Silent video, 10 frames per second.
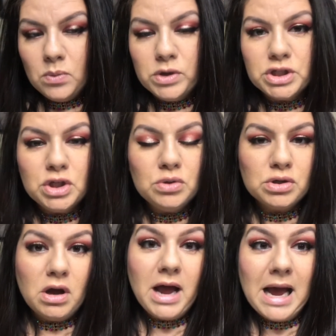which you
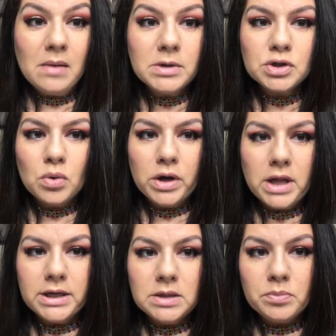saw how much oil
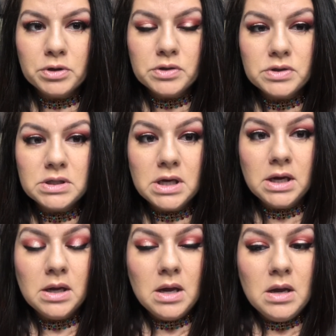I did produce
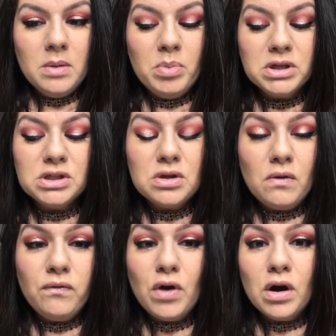today. But
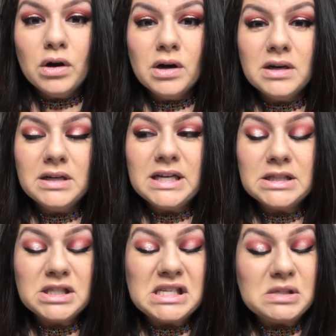so far,
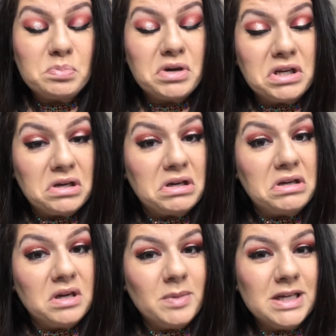it's it's pretty
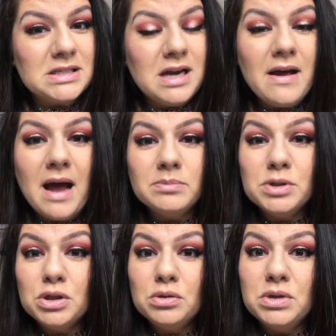good. I mean, it's not
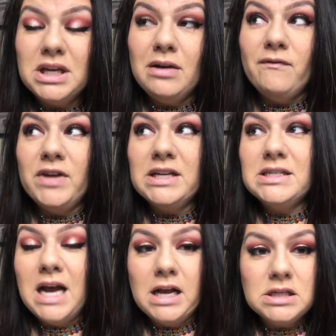absolutely
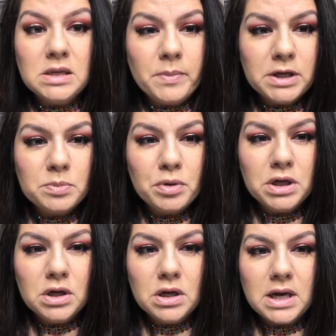fantastic, but it's
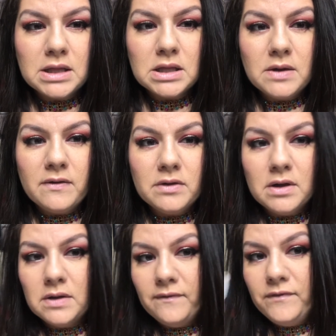pretty good. And the, the